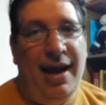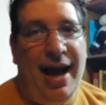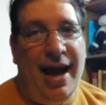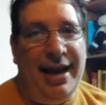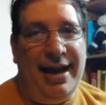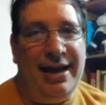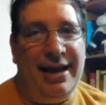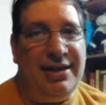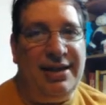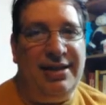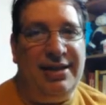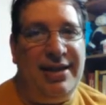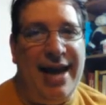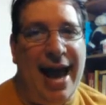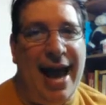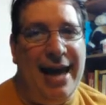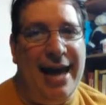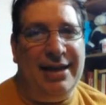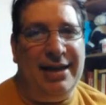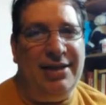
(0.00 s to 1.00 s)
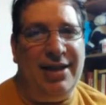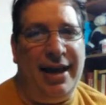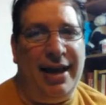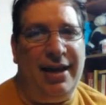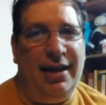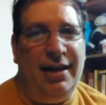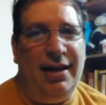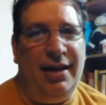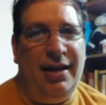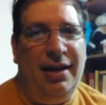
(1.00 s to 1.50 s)
I guess his dad is
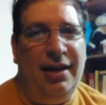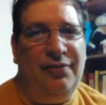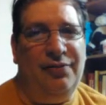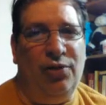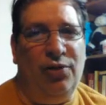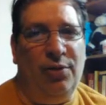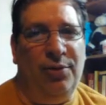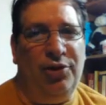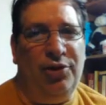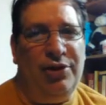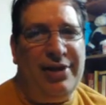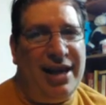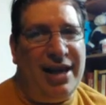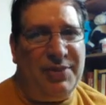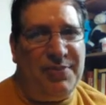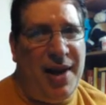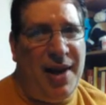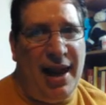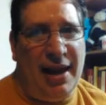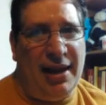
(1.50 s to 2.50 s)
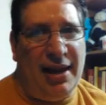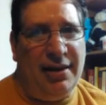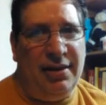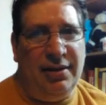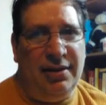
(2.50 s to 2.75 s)
like a former test pilot,